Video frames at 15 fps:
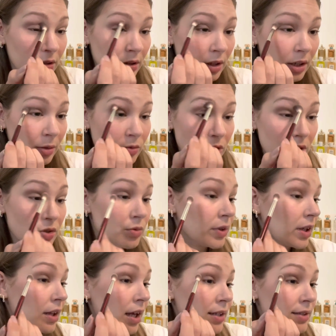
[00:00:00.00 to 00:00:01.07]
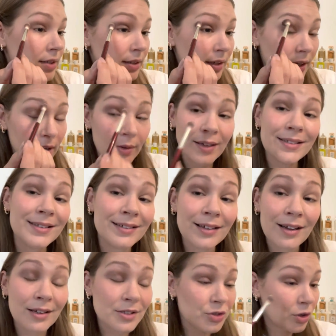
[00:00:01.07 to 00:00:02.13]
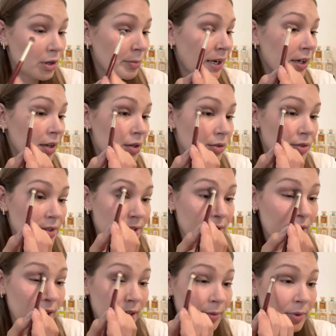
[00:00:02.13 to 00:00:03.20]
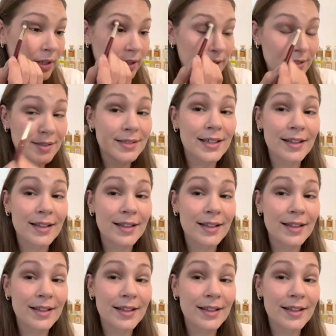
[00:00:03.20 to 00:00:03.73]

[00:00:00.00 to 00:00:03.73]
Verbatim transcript: And I'm just realizing now I didn't contour my nose, did I? Because